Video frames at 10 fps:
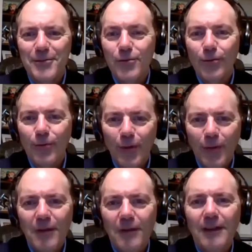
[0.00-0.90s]
to the
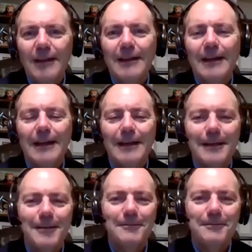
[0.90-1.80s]
role
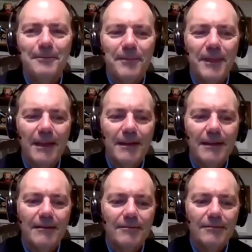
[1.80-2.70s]
um,
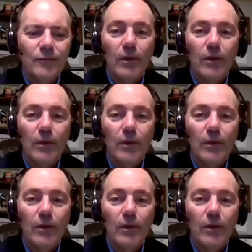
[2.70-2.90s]
um,